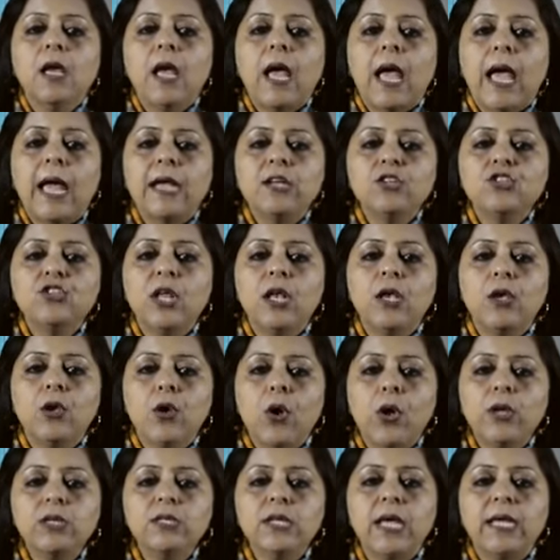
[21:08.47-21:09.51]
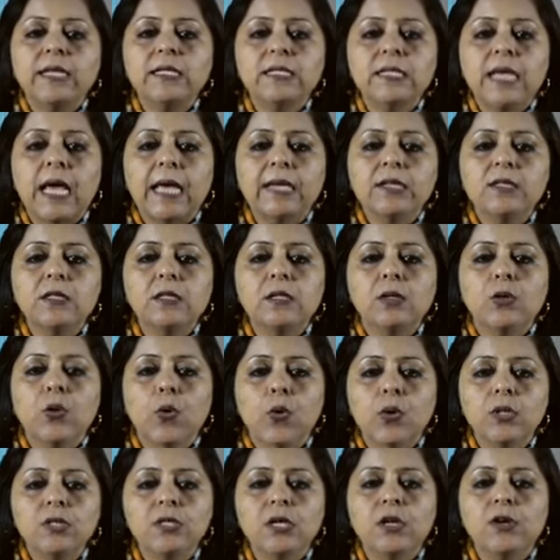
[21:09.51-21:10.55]
and shall not entitle the
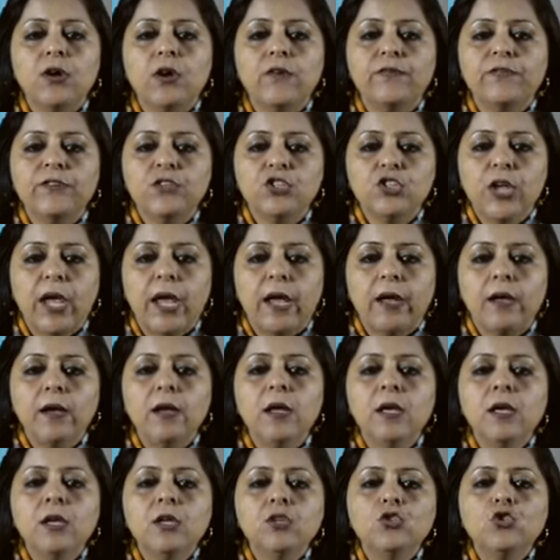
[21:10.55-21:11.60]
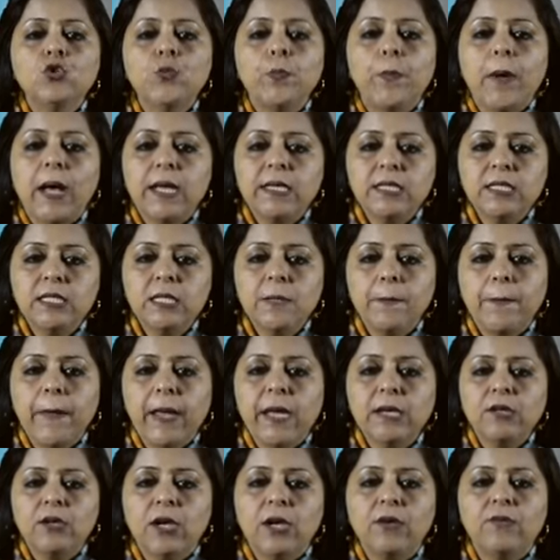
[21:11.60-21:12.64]
holder of a share to
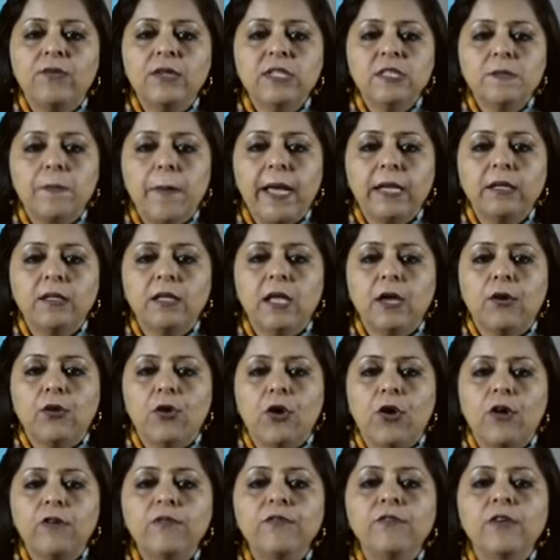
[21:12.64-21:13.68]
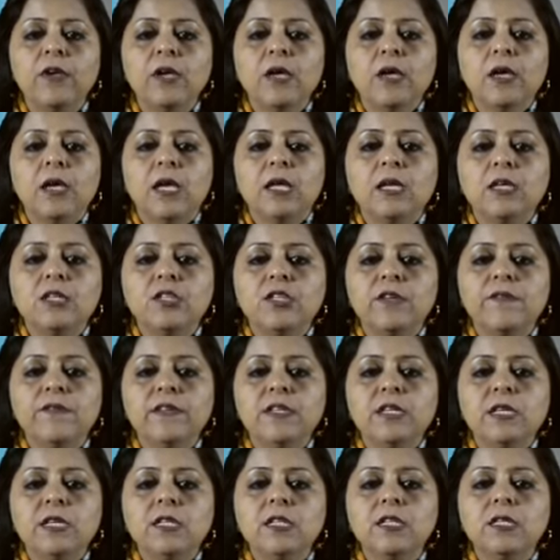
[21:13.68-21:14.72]
participate in respect thereof in a
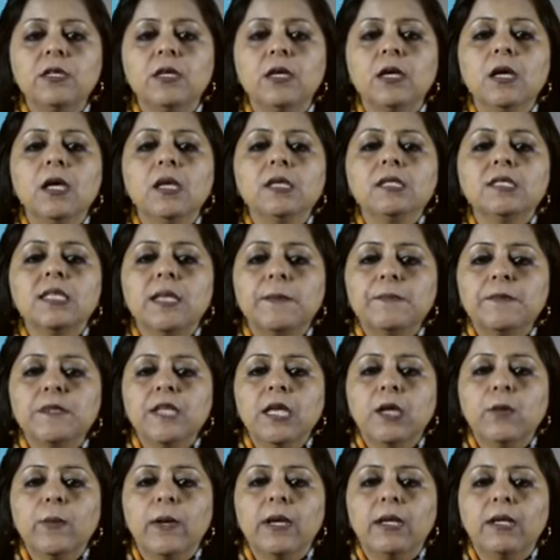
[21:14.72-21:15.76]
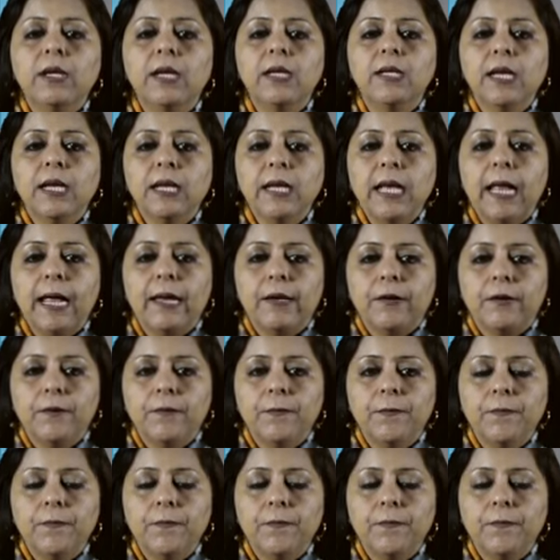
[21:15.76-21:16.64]
dividend subsequently declared.